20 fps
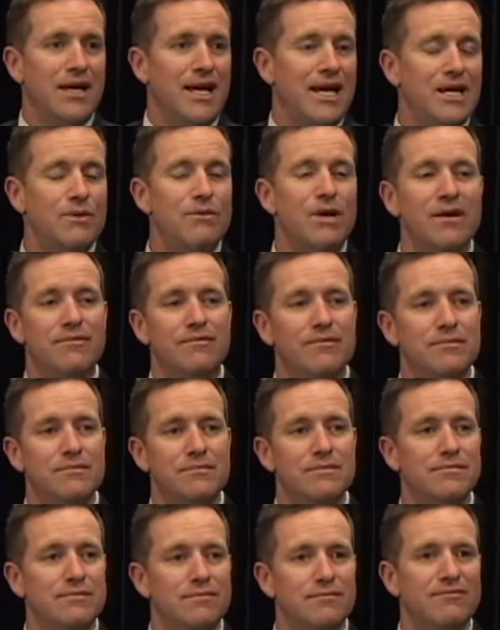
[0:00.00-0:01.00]
anywhere
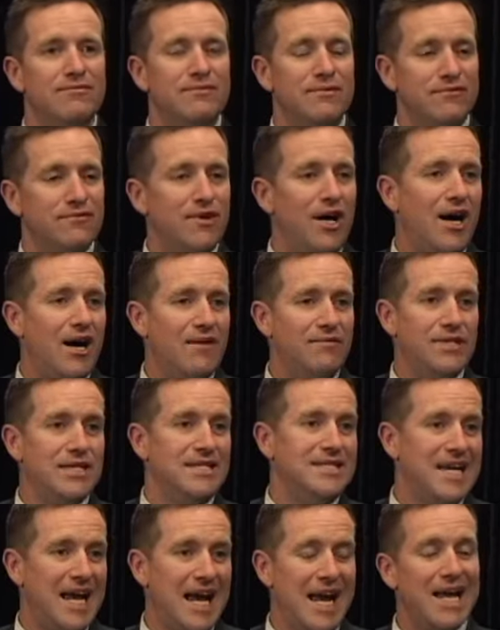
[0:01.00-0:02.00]
from 5 to
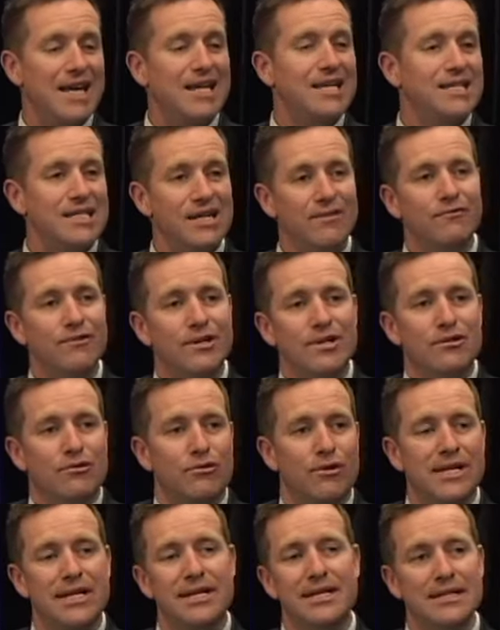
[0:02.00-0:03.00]
10 different
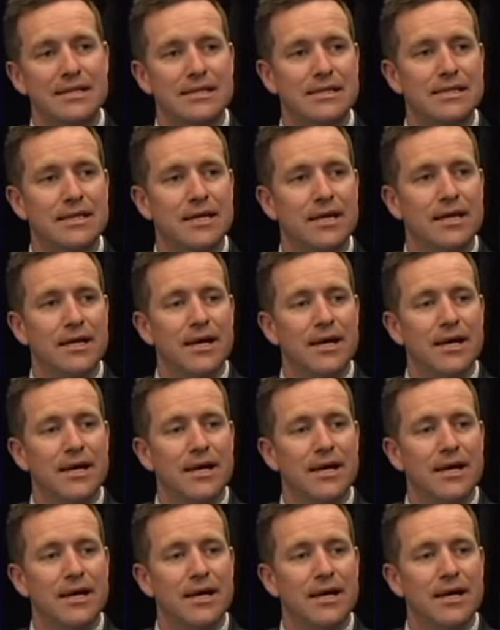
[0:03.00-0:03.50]
creditors.